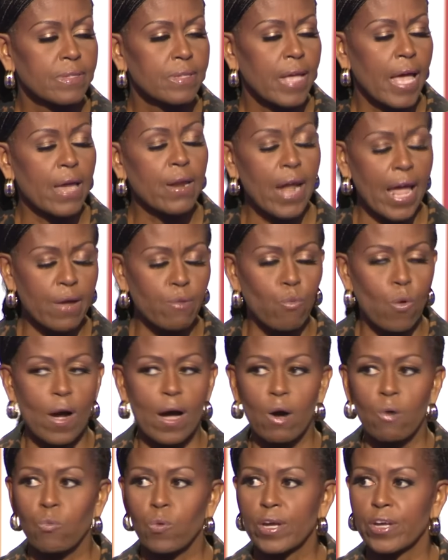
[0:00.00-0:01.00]
And, and
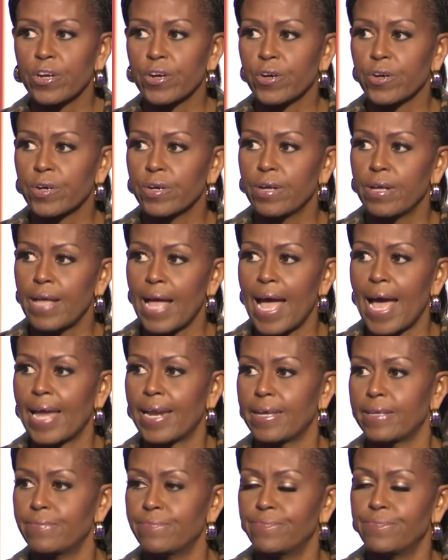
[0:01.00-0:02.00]
while we're at
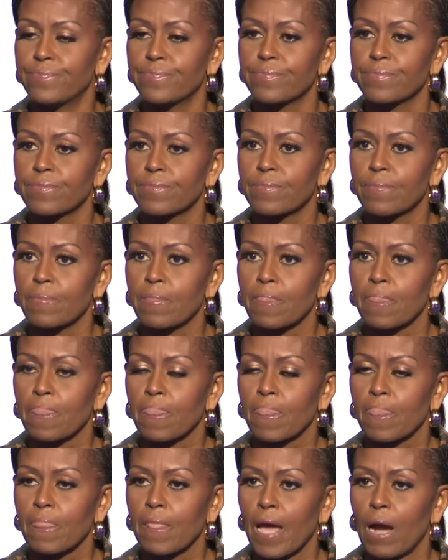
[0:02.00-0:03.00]
it,
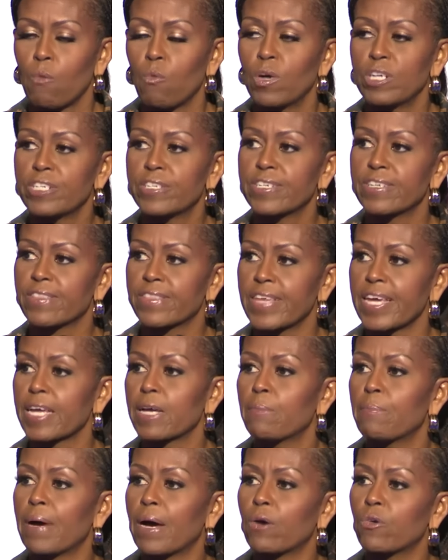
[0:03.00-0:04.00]
I want to think
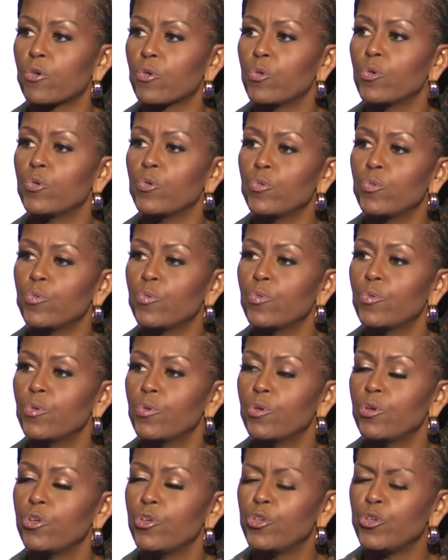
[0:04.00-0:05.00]
about who
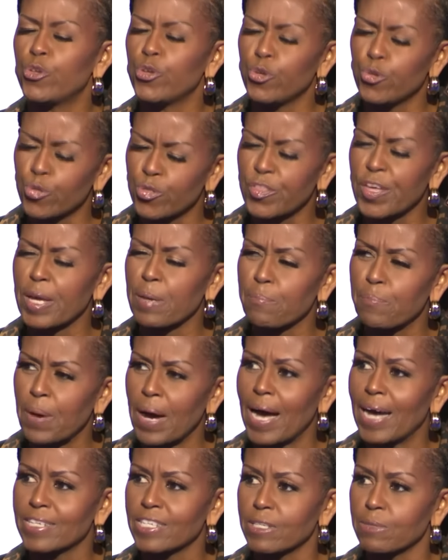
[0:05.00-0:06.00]
do you think
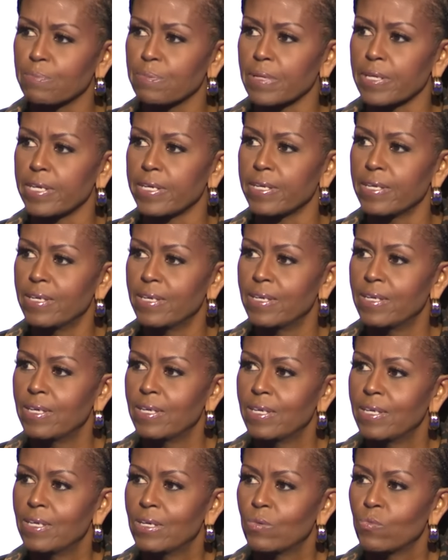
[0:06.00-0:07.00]
possibly
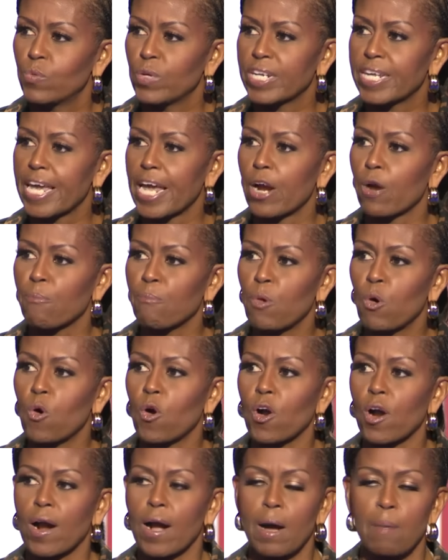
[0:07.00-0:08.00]
would care
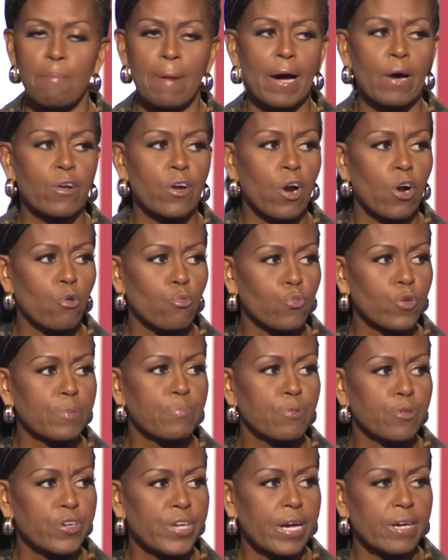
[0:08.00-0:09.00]
more about our
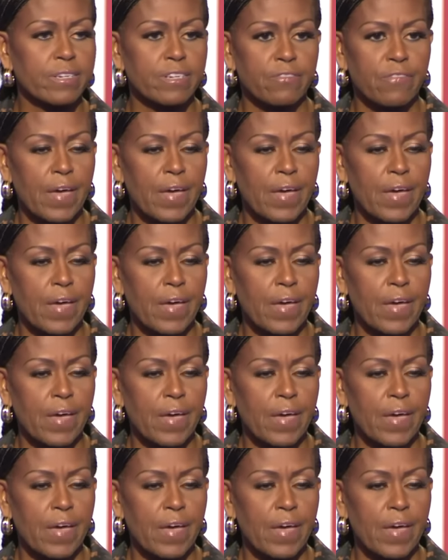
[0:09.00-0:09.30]
reproductive